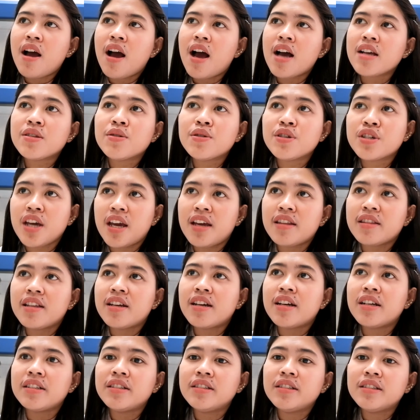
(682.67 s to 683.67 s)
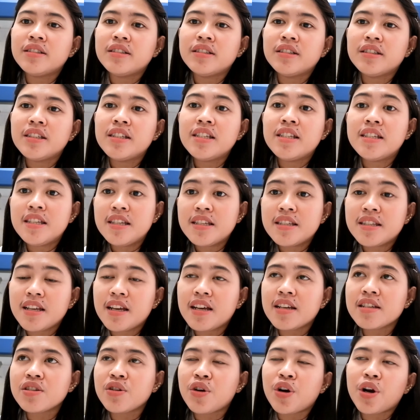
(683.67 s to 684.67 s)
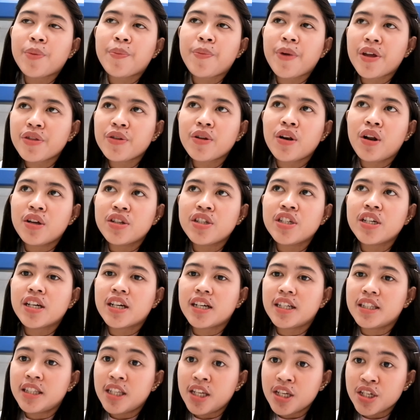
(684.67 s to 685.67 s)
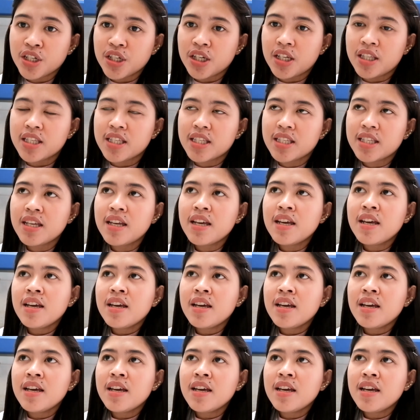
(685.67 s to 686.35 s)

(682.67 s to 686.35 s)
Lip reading: associated diseases or pathologic conditions.